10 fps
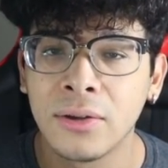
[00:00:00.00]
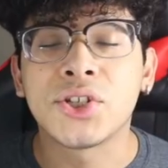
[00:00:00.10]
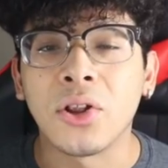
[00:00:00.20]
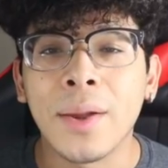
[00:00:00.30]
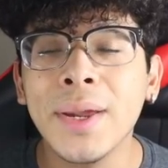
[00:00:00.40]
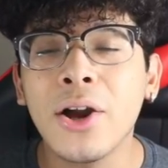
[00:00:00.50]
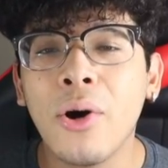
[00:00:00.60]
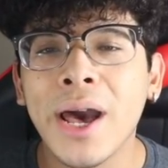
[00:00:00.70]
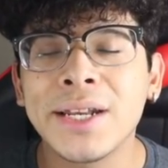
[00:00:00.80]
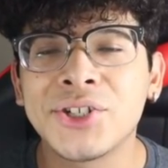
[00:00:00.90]
So let me
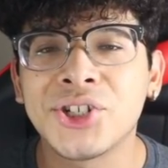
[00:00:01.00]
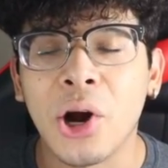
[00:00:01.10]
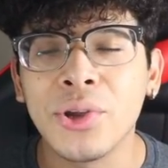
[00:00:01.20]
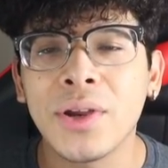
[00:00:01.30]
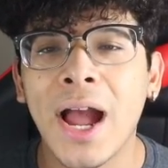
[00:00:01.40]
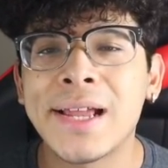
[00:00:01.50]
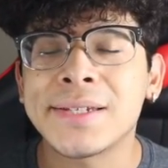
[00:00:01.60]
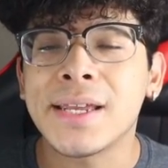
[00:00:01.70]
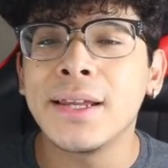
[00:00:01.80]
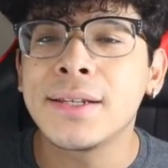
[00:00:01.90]
go ahead and show you
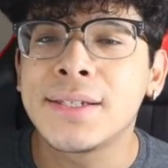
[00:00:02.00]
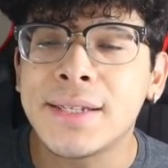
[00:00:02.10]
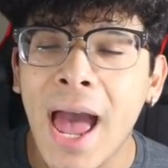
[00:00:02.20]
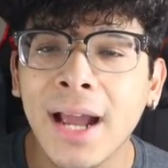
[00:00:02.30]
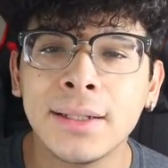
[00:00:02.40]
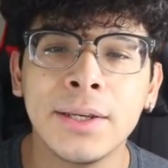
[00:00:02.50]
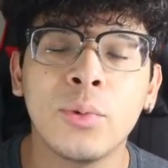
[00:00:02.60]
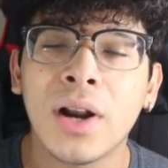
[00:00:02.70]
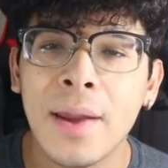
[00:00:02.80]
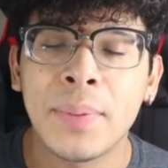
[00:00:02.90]
guys exactly
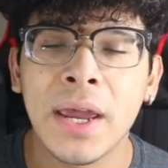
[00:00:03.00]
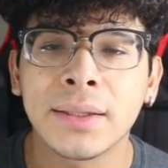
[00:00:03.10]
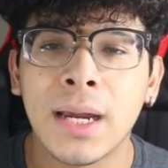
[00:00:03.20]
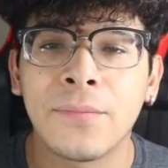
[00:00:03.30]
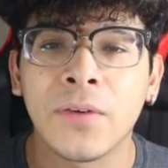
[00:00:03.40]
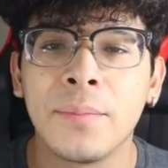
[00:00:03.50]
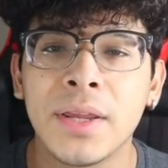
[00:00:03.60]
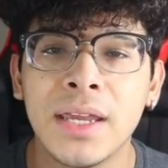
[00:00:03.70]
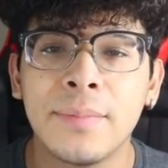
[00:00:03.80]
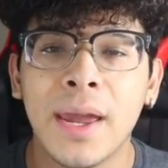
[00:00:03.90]
what I picked up from
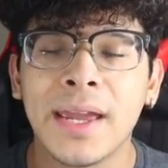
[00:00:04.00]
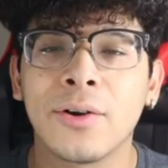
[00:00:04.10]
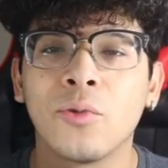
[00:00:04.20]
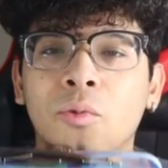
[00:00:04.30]
eBay